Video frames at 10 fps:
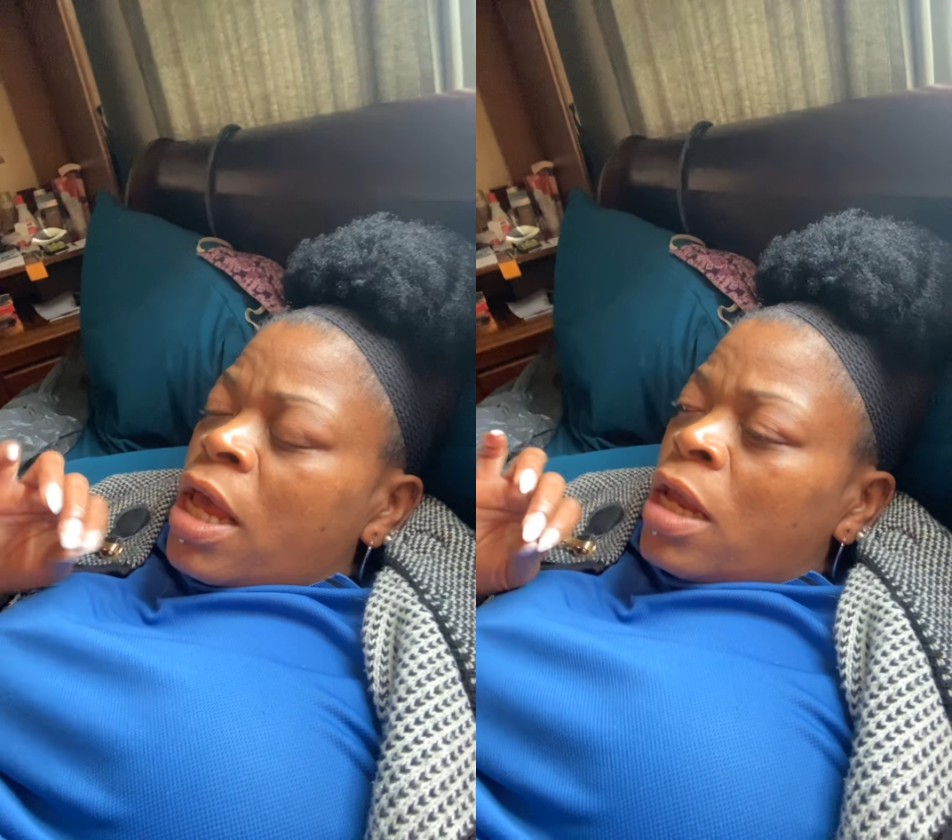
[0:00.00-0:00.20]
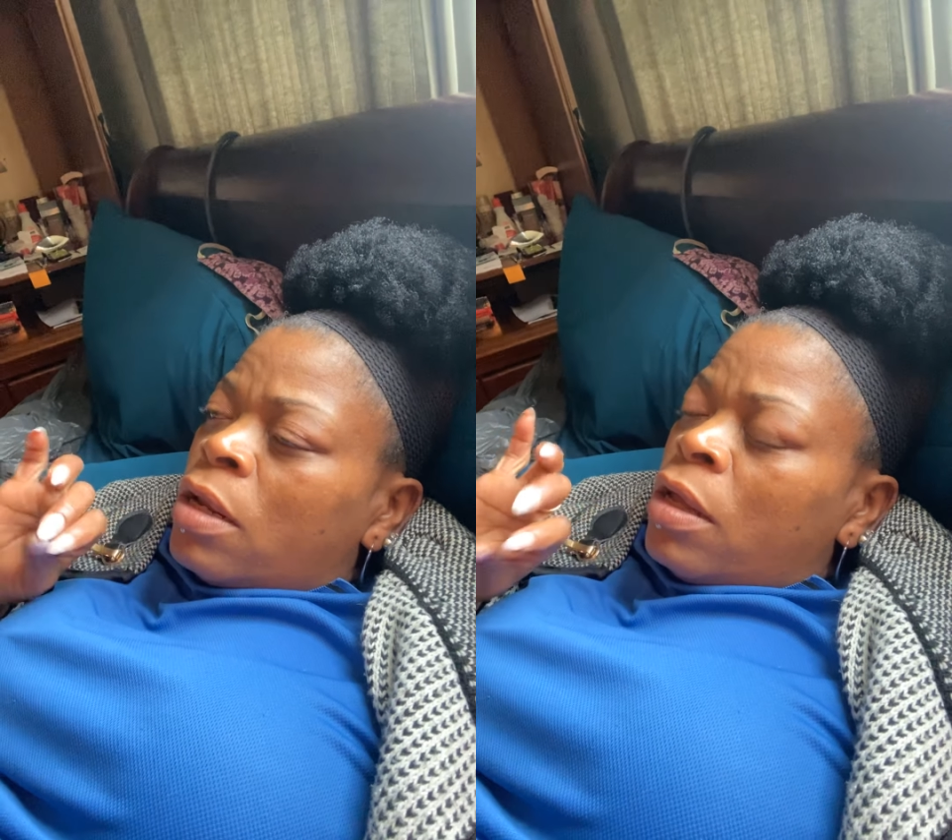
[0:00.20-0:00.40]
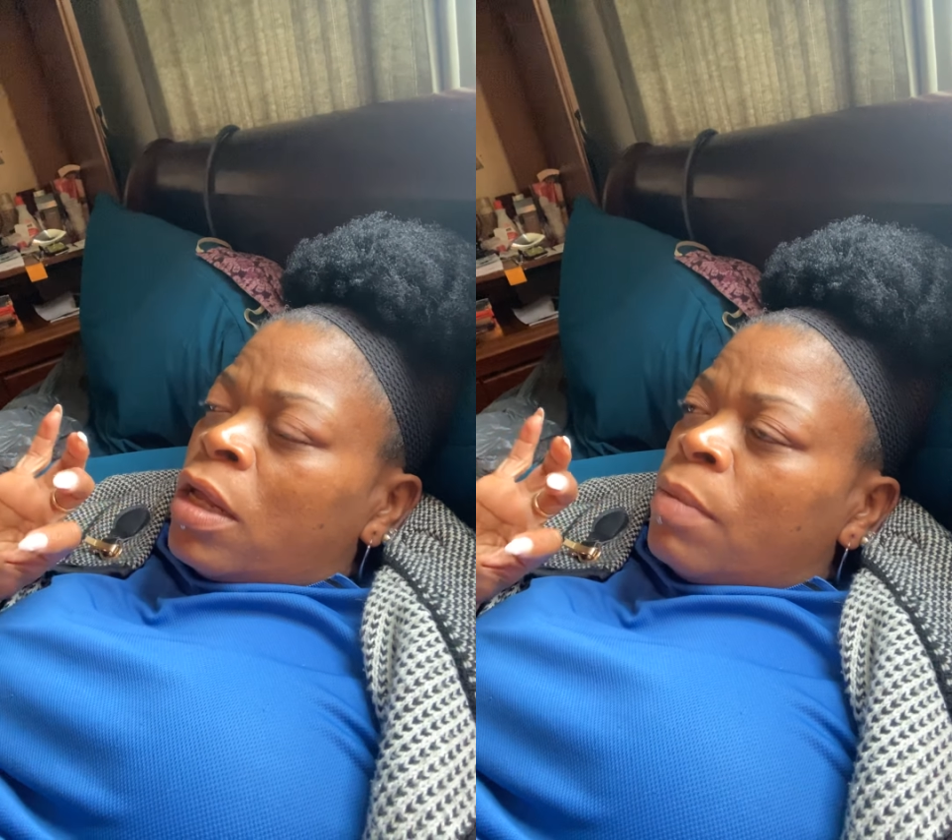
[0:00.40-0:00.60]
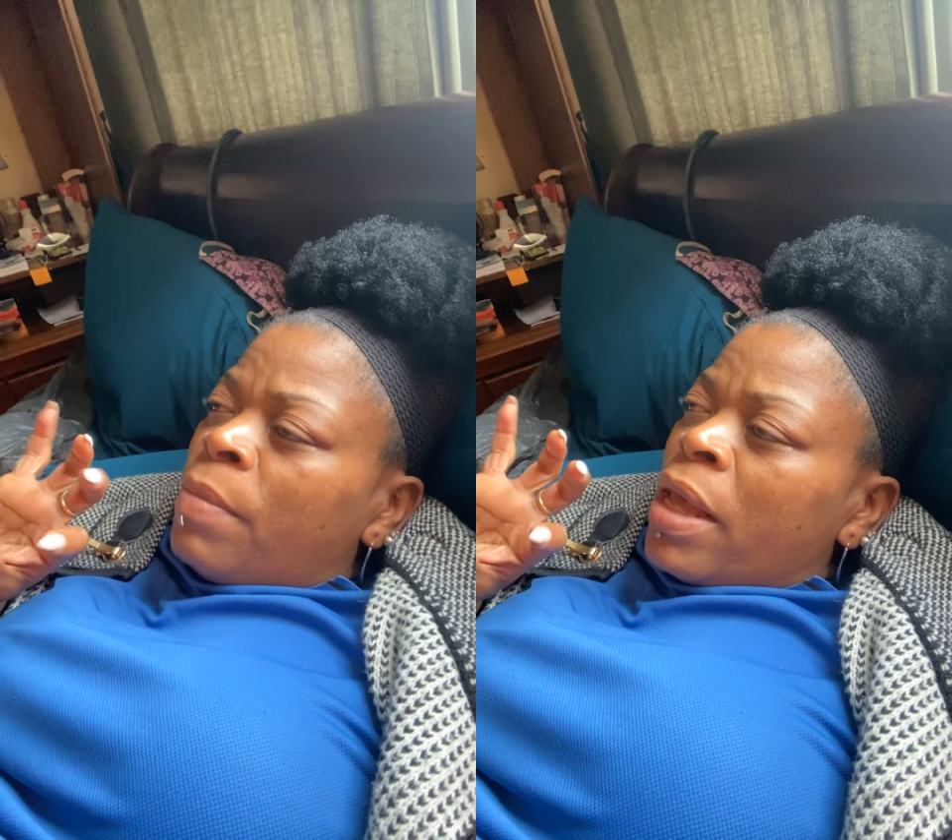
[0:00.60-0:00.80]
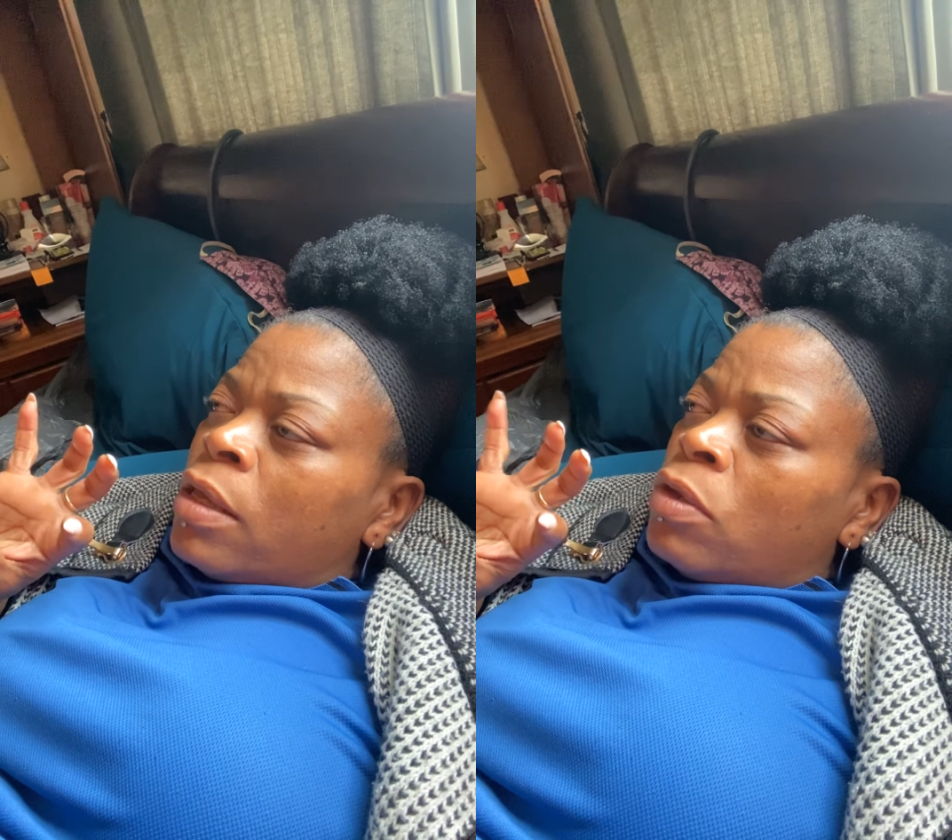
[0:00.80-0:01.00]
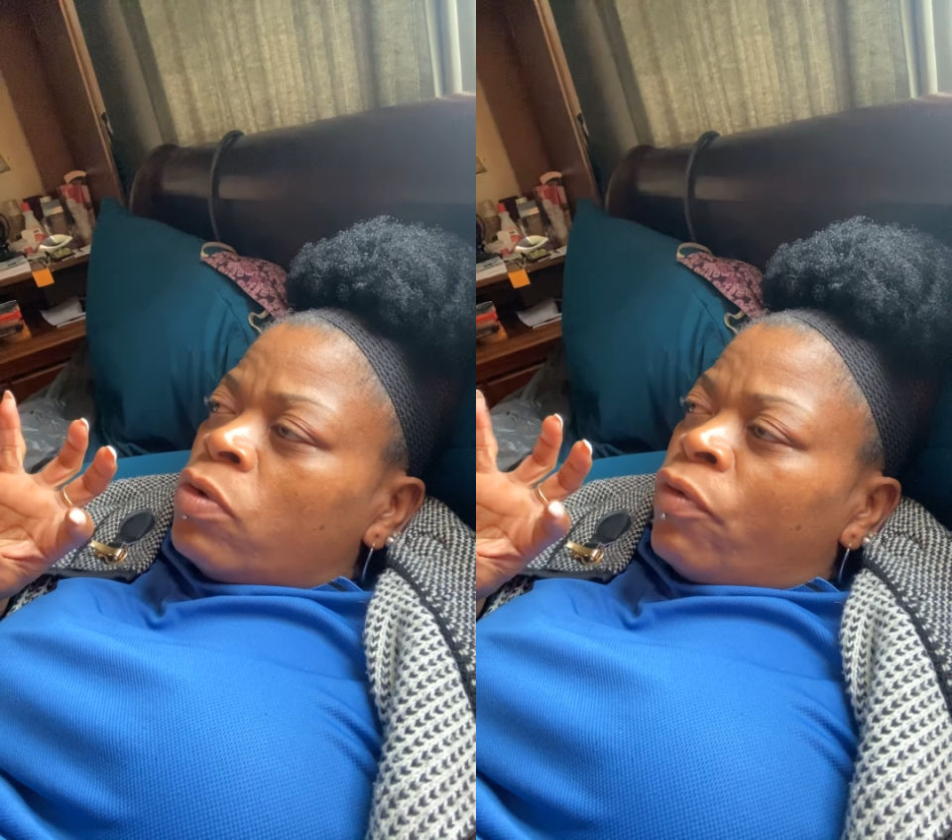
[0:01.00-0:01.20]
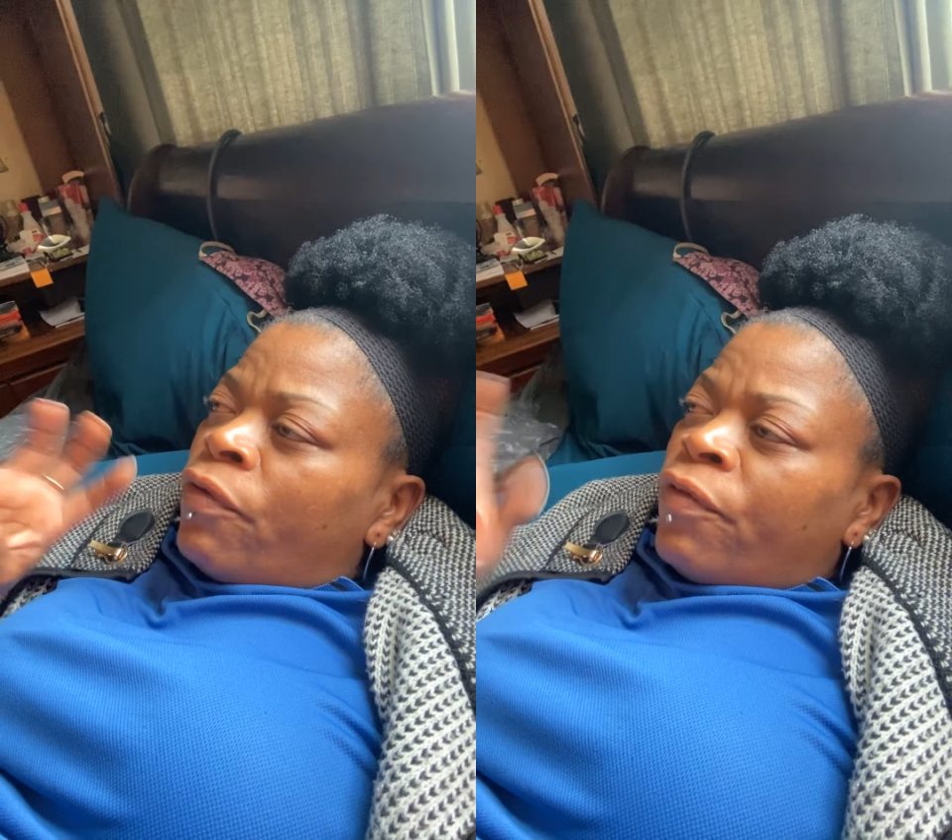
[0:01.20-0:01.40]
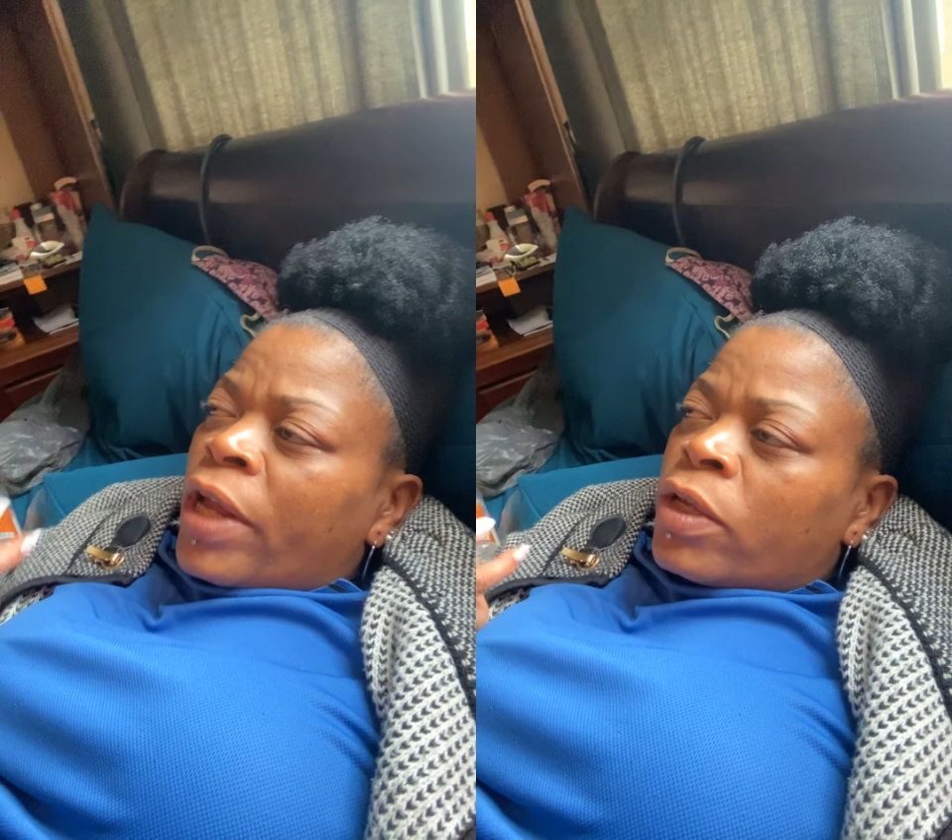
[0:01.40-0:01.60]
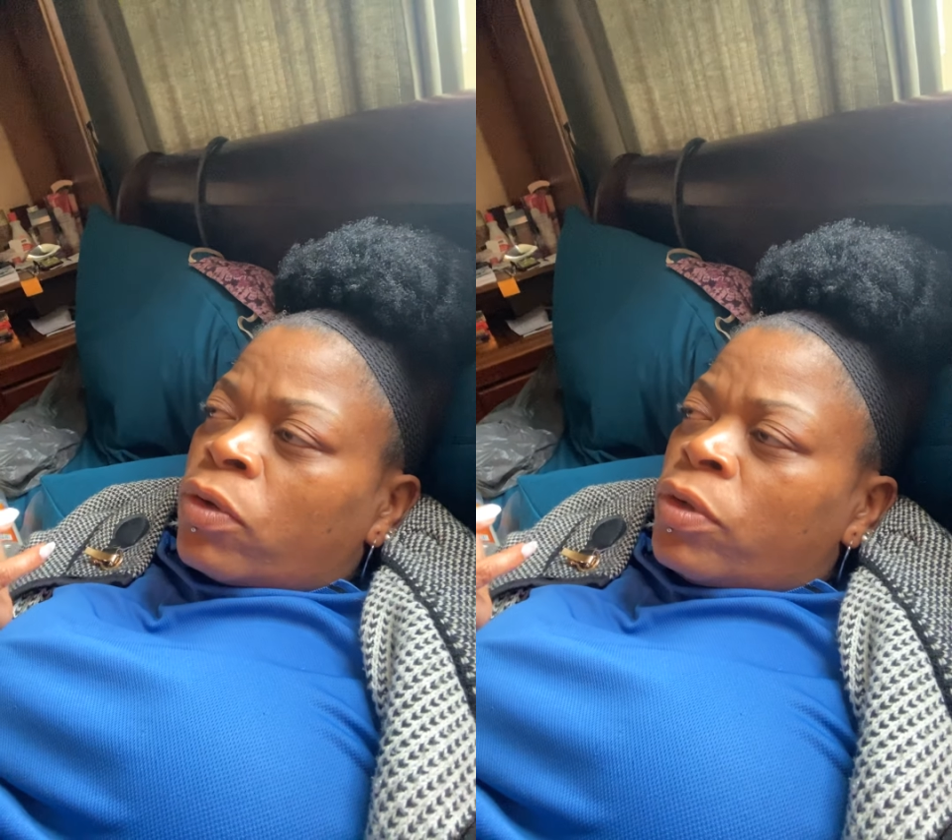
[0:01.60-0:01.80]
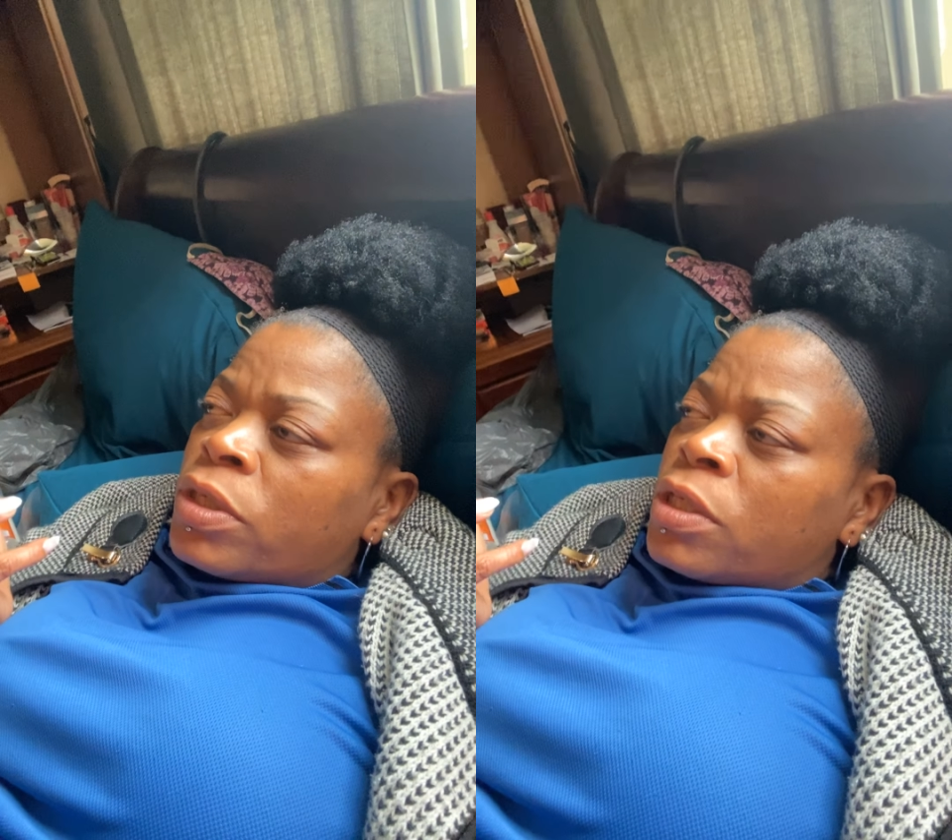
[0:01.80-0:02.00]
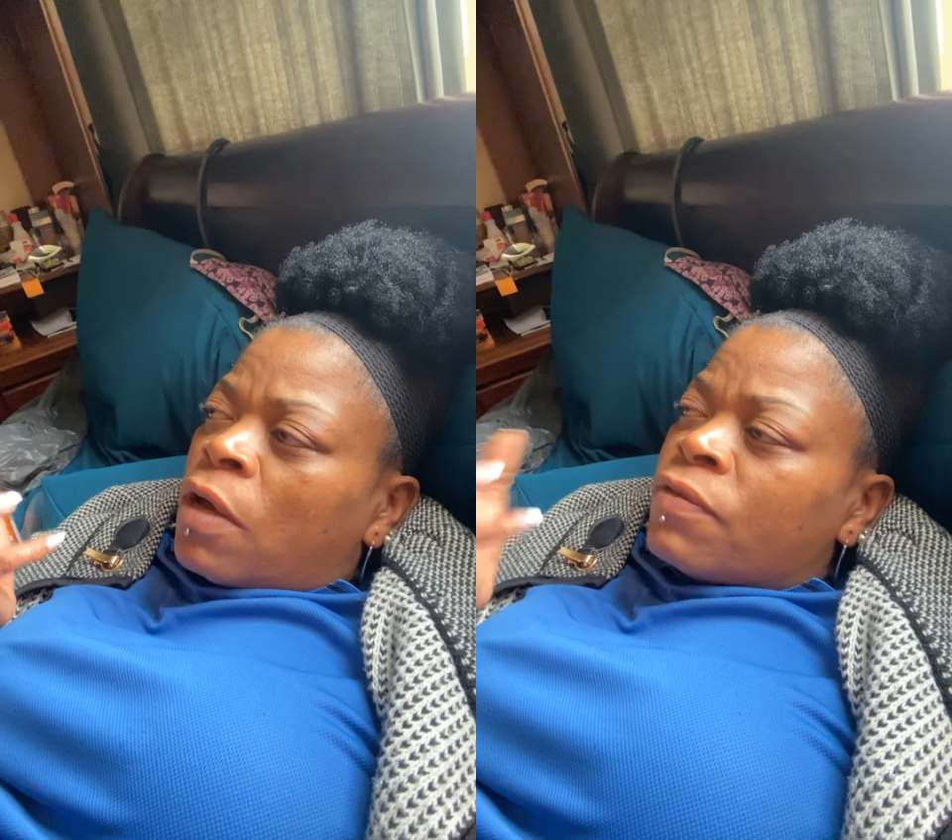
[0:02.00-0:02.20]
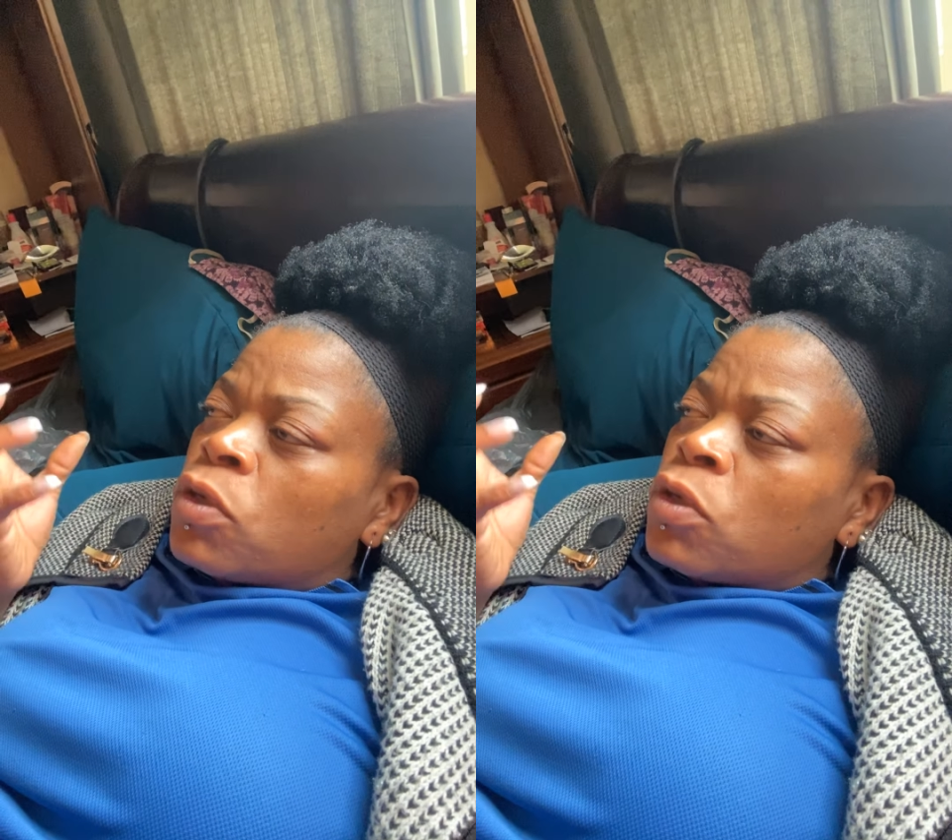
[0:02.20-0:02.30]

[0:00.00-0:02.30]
it'll make you reflect on yourself.